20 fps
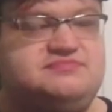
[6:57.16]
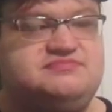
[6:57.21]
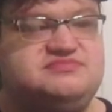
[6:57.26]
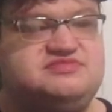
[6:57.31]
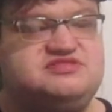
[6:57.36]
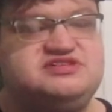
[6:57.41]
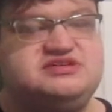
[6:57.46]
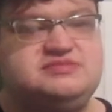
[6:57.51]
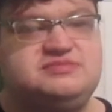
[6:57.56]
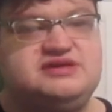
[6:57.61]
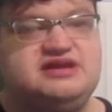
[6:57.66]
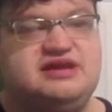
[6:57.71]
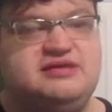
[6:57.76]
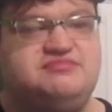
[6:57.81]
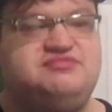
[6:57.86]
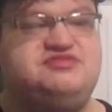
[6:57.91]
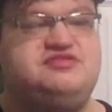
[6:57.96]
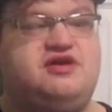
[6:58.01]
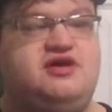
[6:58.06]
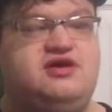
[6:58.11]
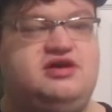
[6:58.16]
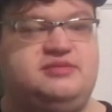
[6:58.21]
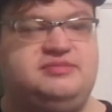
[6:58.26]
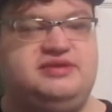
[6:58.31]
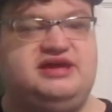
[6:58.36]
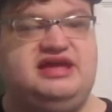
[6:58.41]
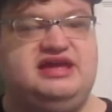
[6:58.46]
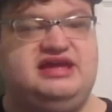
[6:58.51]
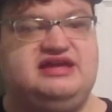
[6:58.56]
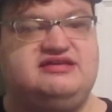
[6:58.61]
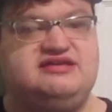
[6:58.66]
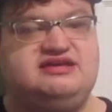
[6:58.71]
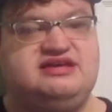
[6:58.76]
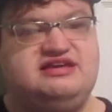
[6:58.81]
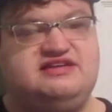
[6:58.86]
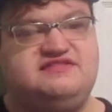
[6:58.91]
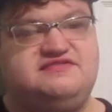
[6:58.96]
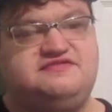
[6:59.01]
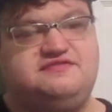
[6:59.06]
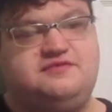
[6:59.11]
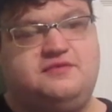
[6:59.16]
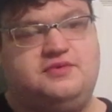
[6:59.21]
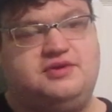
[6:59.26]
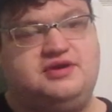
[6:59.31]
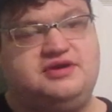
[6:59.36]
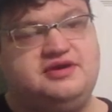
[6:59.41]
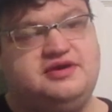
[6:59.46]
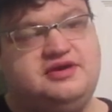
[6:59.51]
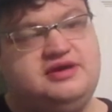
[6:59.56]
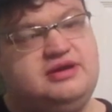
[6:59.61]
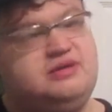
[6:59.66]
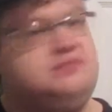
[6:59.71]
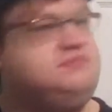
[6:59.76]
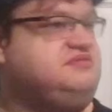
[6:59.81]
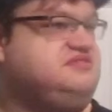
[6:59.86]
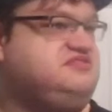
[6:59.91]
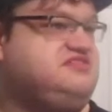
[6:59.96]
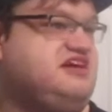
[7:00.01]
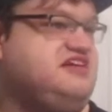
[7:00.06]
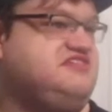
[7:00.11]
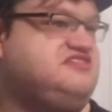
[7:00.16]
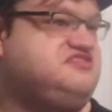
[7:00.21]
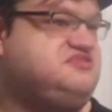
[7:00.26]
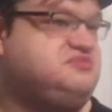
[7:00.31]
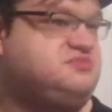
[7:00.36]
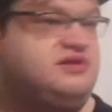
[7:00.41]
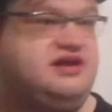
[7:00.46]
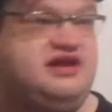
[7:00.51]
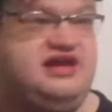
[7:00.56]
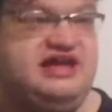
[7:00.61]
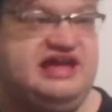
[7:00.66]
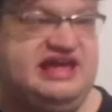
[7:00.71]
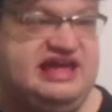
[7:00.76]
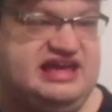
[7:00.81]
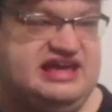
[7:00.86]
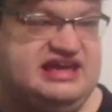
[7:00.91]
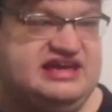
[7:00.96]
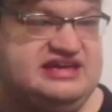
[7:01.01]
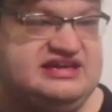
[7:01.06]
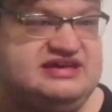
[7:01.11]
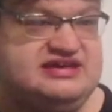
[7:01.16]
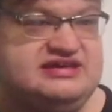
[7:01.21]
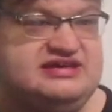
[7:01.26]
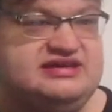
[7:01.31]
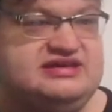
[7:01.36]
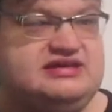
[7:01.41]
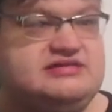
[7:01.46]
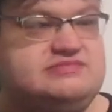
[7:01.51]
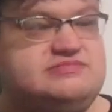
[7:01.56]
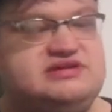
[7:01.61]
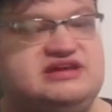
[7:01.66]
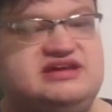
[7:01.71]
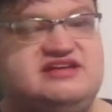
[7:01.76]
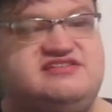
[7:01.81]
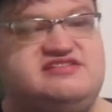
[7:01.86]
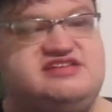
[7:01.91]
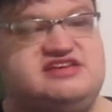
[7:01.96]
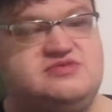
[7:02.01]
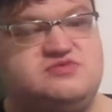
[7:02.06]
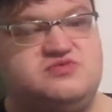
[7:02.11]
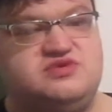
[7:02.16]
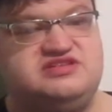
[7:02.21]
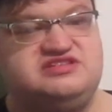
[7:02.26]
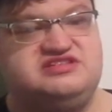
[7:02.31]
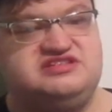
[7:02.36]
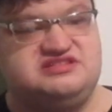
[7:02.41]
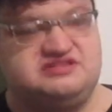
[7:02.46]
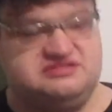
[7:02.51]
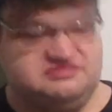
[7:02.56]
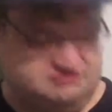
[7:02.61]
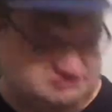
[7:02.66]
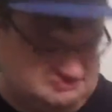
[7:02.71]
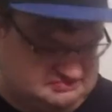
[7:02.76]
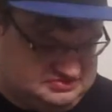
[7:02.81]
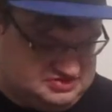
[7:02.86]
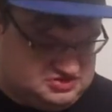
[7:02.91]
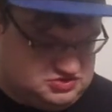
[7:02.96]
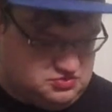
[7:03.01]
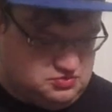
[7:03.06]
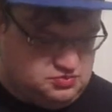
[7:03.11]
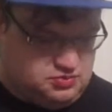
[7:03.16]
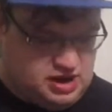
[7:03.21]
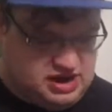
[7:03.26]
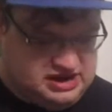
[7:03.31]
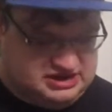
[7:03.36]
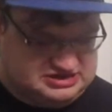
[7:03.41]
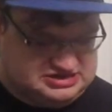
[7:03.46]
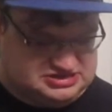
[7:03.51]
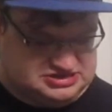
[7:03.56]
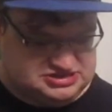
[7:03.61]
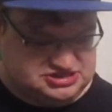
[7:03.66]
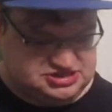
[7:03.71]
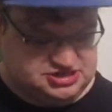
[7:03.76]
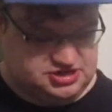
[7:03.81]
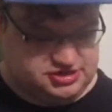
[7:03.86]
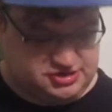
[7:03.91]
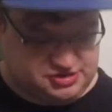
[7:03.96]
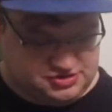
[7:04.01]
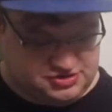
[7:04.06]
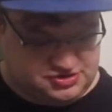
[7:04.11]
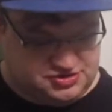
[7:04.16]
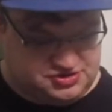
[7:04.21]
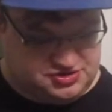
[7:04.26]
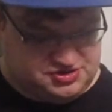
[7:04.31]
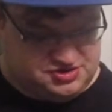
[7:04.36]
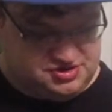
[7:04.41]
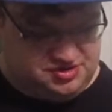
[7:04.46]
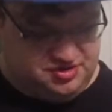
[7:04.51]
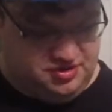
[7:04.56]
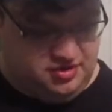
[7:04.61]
She becomes arm candy for possessed Ray, because he wants to watch her.